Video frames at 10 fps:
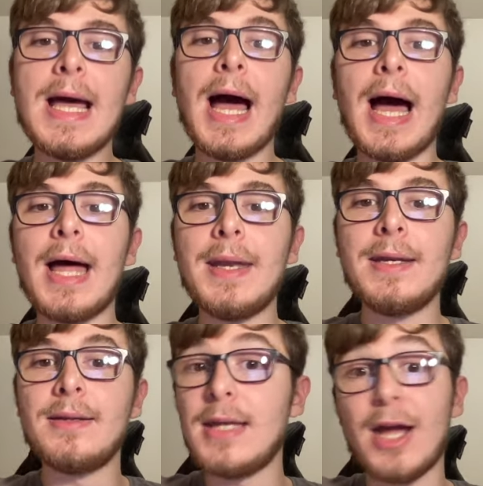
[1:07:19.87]

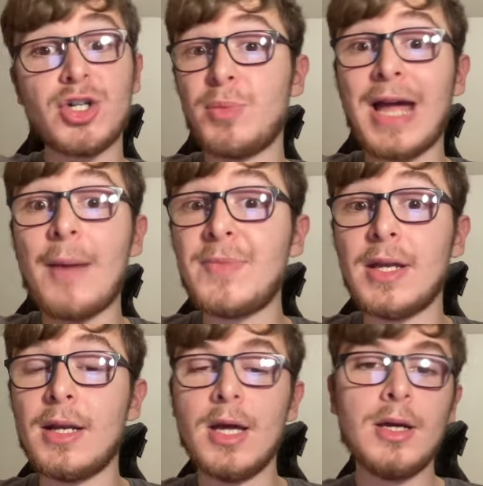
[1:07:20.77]
And yeah, triple
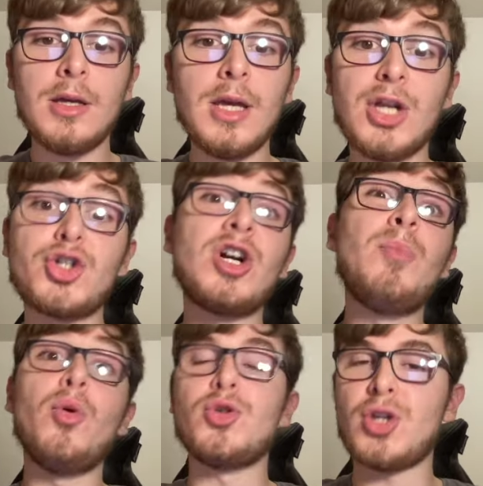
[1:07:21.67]
captain, it
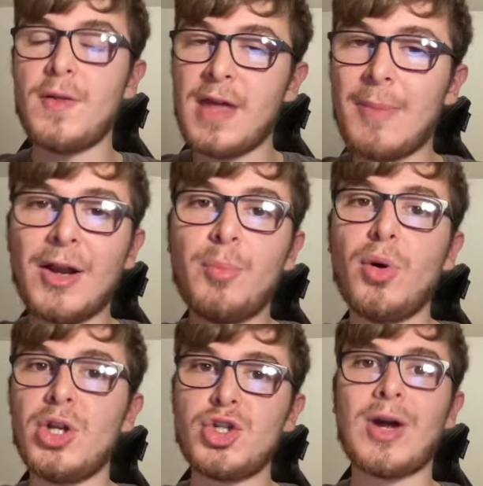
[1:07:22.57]
triples the amount of
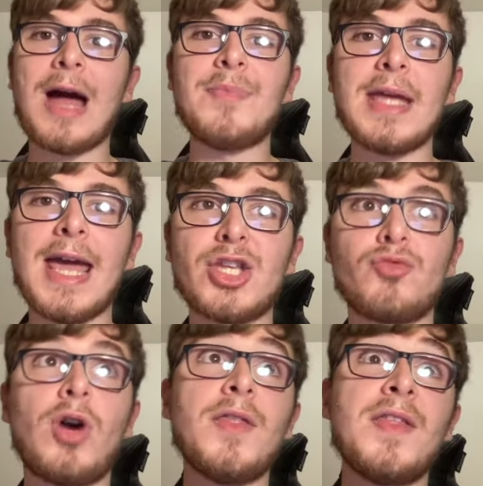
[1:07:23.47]
points your captain gets
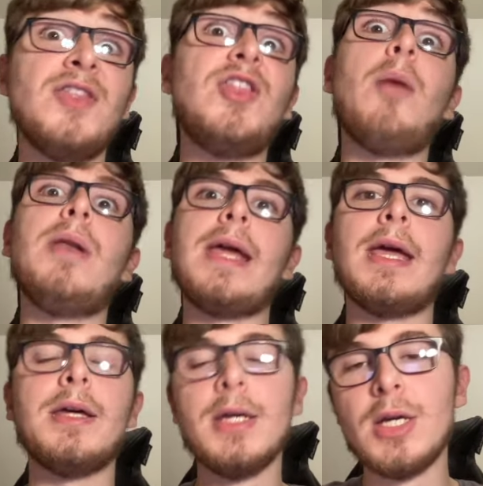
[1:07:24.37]
rather than doubling it.